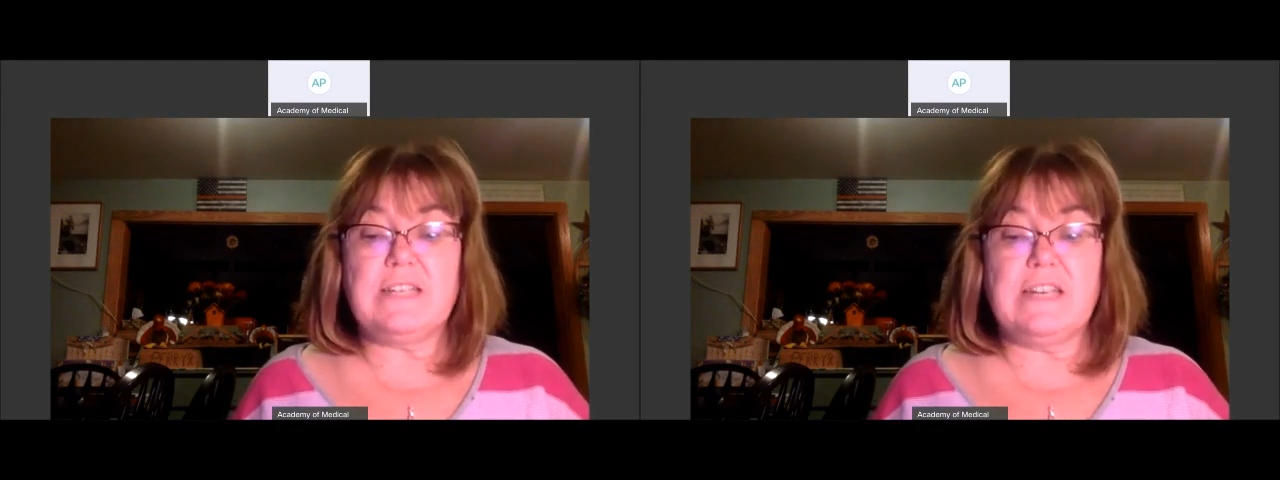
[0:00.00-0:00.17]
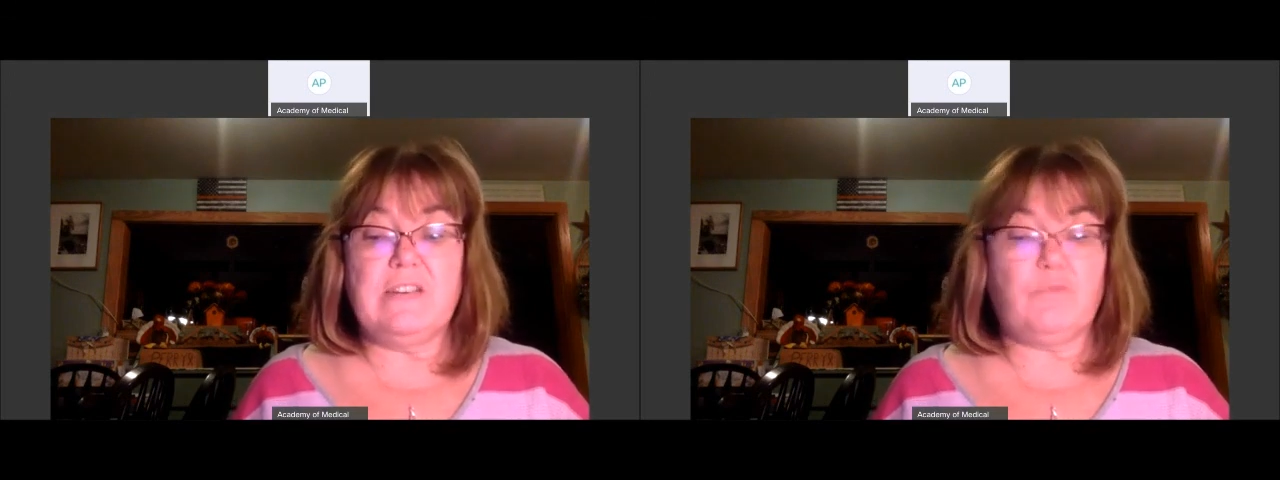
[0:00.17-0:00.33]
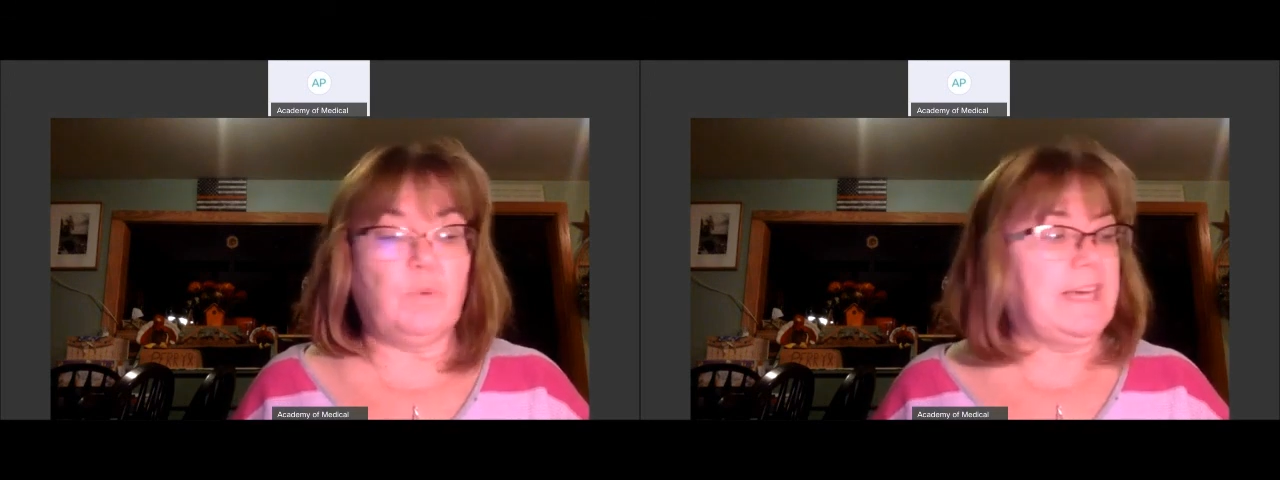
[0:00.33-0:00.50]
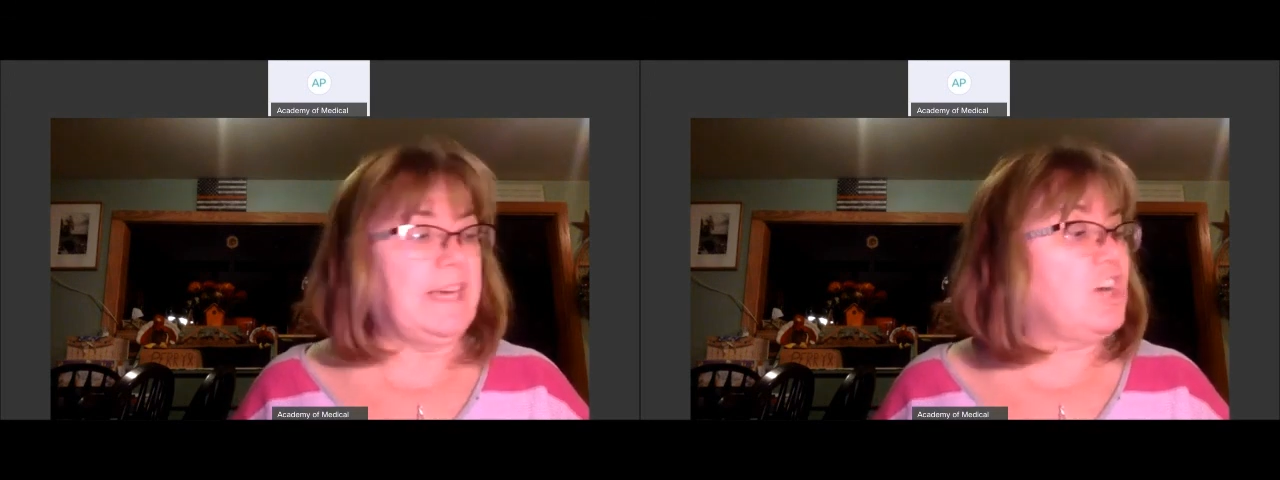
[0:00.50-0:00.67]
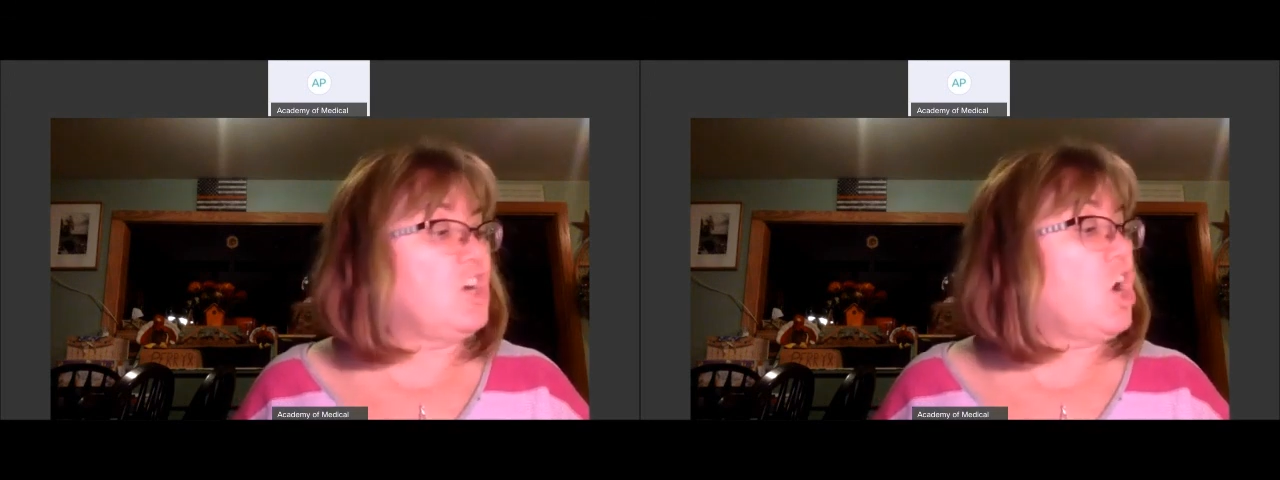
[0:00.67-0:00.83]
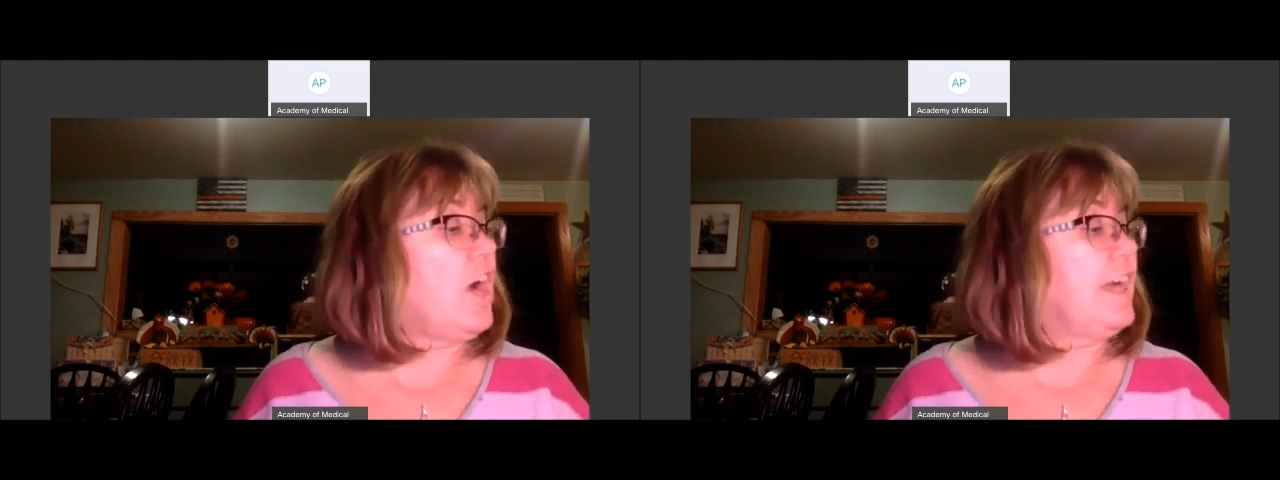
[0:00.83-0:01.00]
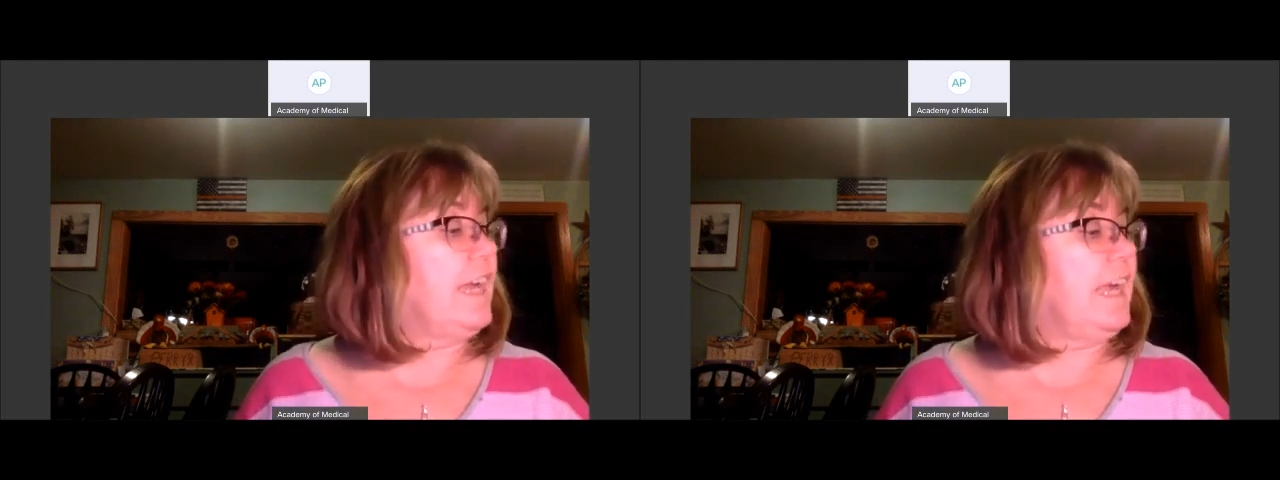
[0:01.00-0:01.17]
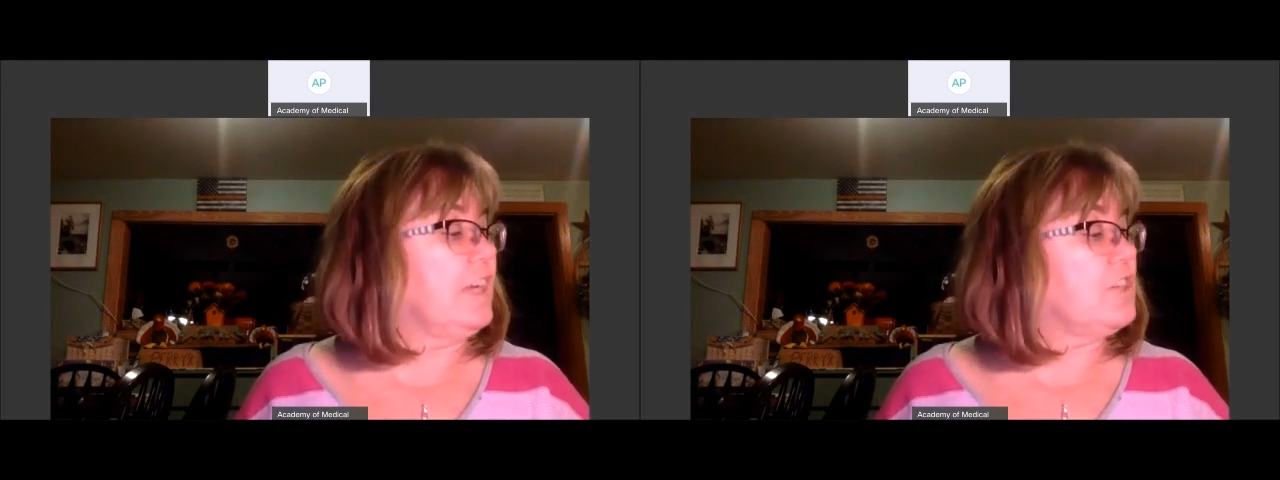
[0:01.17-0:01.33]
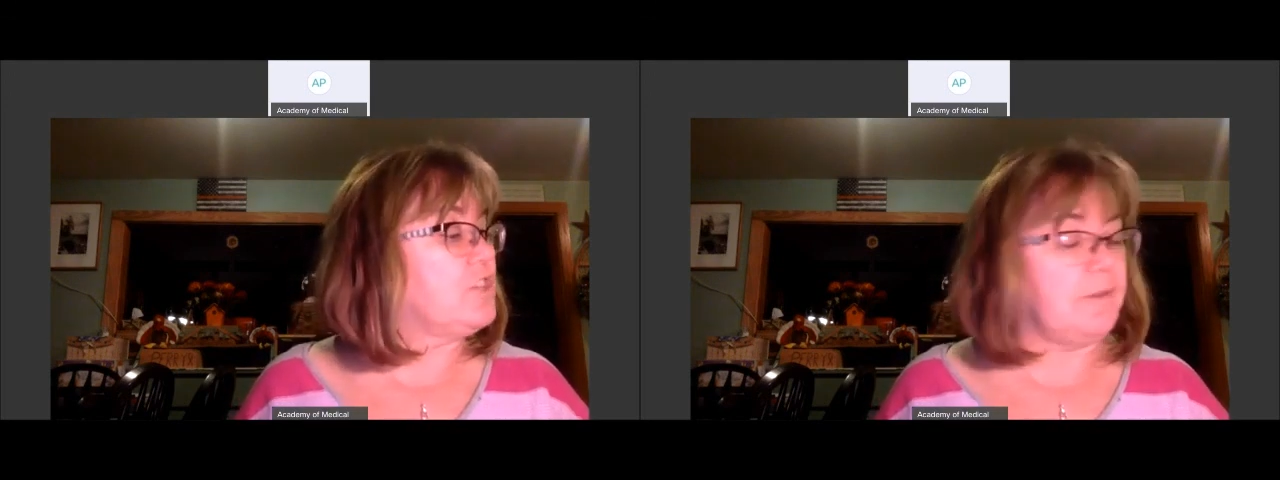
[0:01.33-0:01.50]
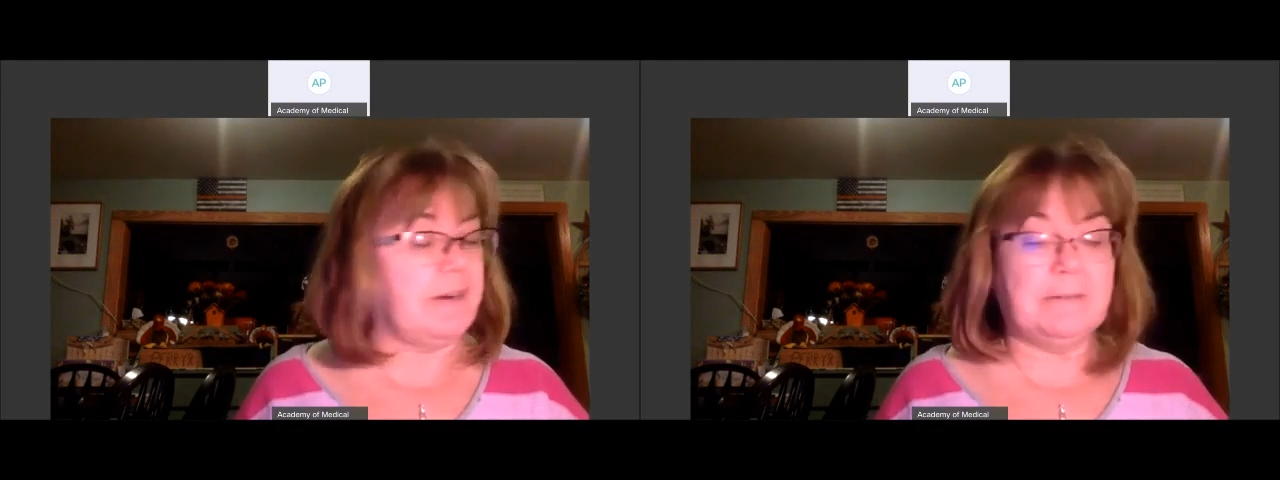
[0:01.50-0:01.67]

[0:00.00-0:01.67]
if we cannot answer it.